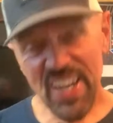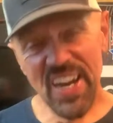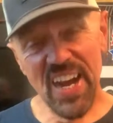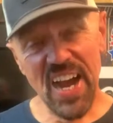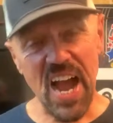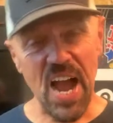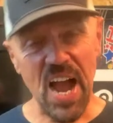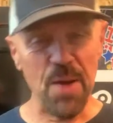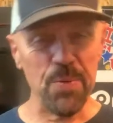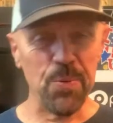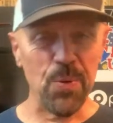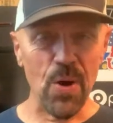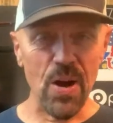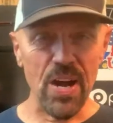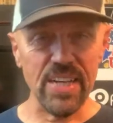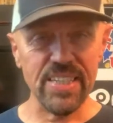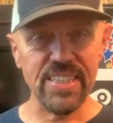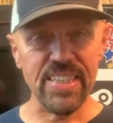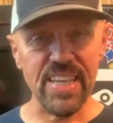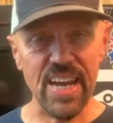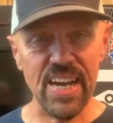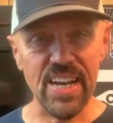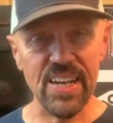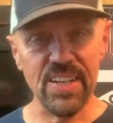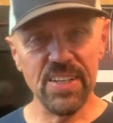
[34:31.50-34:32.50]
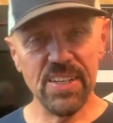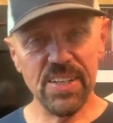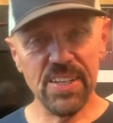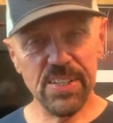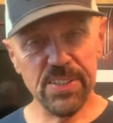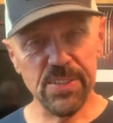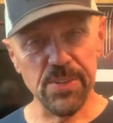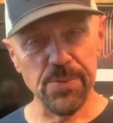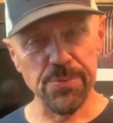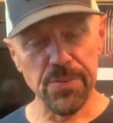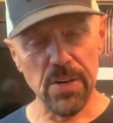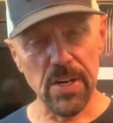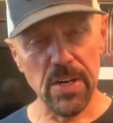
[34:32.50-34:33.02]
I walked out
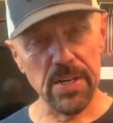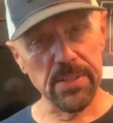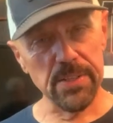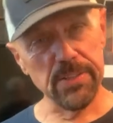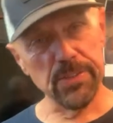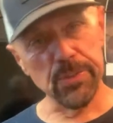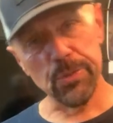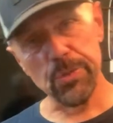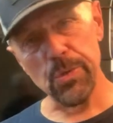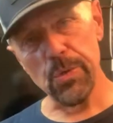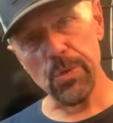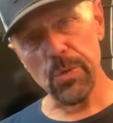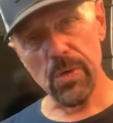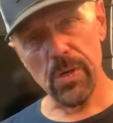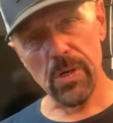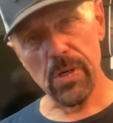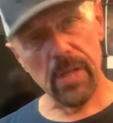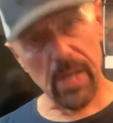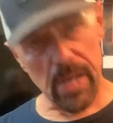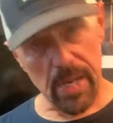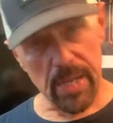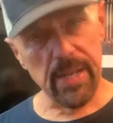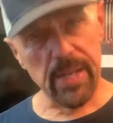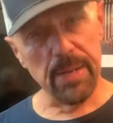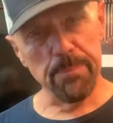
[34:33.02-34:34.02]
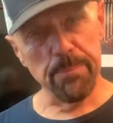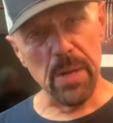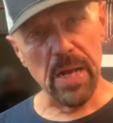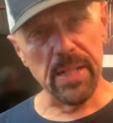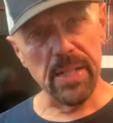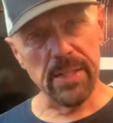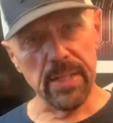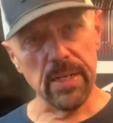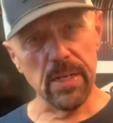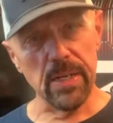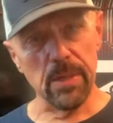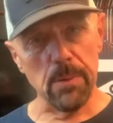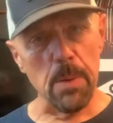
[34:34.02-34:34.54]
the front of the school. I had my
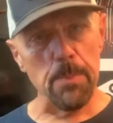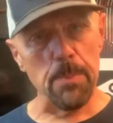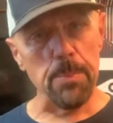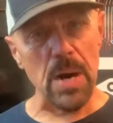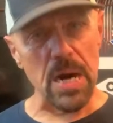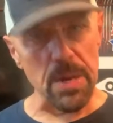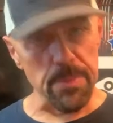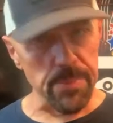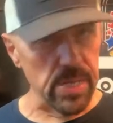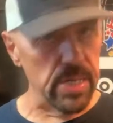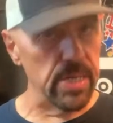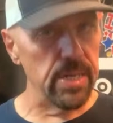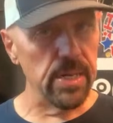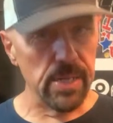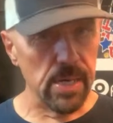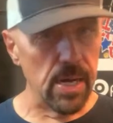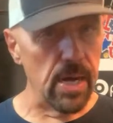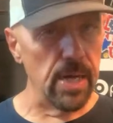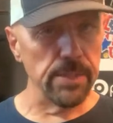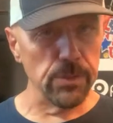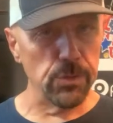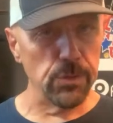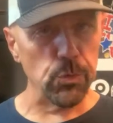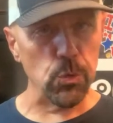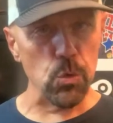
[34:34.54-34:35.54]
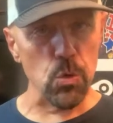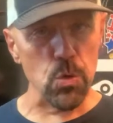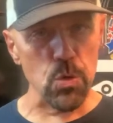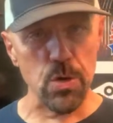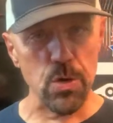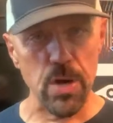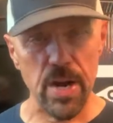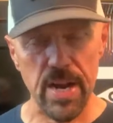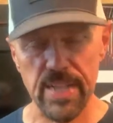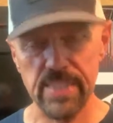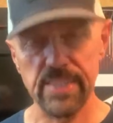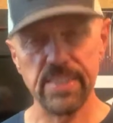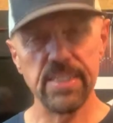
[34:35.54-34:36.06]
little apartment on the school
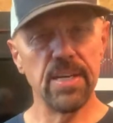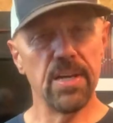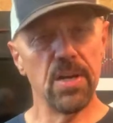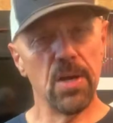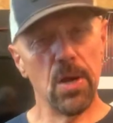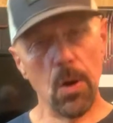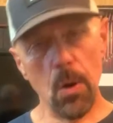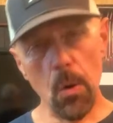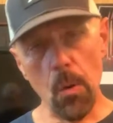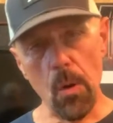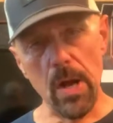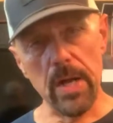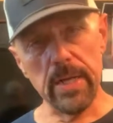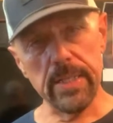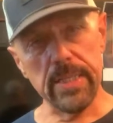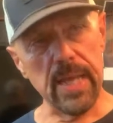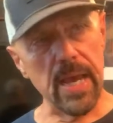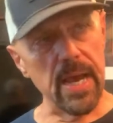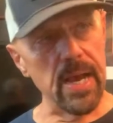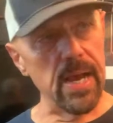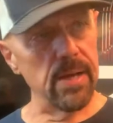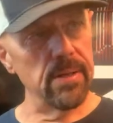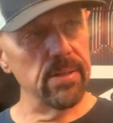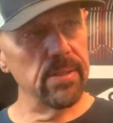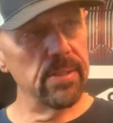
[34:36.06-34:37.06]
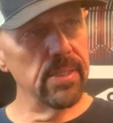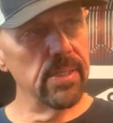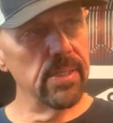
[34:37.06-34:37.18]
grounds. Walked out,